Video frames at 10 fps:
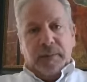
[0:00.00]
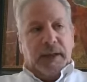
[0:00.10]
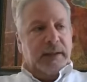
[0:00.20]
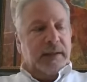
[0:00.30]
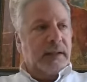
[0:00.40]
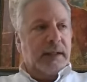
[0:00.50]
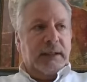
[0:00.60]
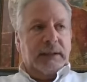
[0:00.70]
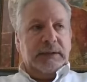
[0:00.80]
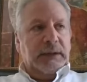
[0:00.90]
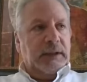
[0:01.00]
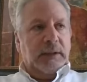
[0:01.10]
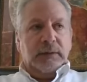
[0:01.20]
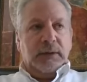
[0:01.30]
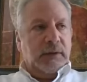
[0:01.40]
And uh, you
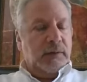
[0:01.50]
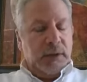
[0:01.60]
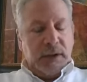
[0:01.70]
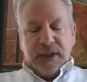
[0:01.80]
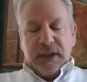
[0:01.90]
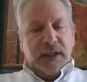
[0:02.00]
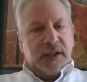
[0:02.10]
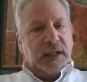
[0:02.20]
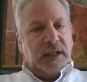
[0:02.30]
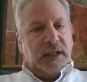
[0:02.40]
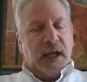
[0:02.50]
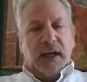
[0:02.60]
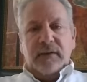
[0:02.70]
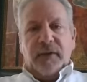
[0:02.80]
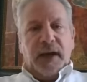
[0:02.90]
know, the, the, real estate
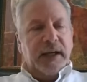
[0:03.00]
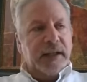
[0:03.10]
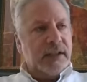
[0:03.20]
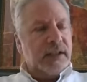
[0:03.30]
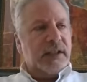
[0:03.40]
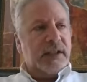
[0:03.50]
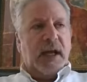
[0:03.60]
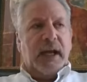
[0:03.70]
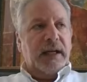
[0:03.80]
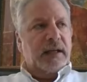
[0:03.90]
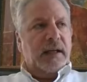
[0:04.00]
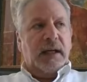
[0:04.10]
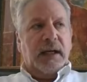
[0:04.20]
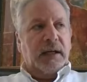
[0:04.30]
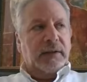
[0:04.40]
aside, financing aside,
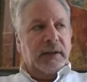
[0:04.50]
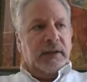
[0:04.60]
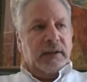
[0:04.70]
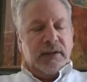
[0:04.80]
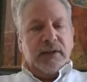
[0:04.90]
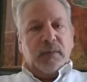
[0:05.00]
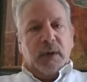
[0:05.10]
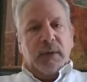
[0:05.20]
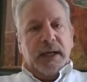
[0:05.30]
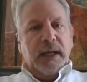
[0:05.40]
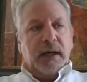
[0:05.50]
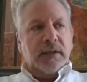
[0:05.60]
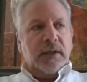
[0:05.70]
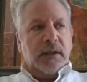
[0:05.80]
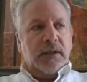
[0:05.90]
uh, this is where we get our
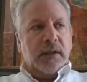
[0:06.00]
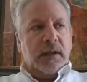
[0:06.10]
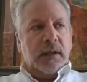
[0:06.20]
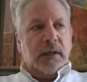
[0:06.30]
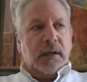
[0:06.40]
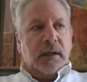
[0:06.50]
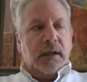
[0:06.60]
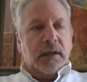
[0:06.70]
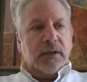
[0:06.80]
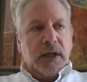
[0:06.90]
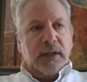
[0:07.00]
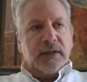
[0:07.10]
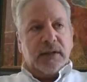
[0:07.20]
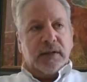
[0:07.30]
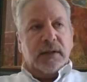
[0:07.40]
our, our our, chance
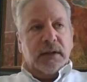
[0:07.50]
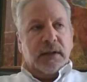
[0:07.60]
to